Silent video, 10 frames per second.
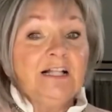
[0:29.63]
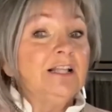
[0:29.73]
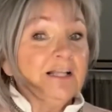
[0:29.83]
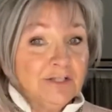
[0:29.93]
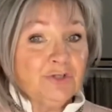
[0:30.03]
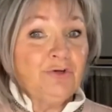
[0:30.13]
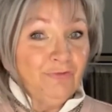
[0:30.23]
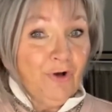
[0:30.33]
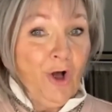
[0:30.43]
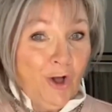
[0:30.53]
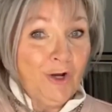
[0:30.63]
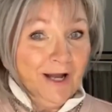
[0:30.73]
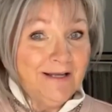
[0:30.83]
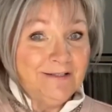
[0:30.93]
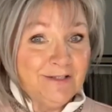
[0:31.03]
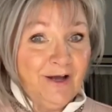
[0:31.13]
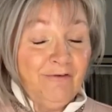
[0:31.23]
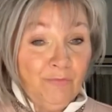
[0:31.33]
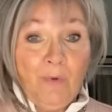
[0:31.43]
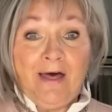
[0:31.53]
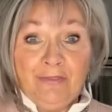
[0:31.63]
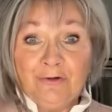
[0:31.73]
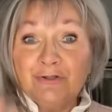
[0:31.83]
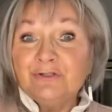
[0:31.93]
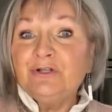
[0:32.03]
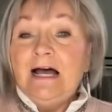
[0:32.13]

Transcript: a cluster of all kinds of weather.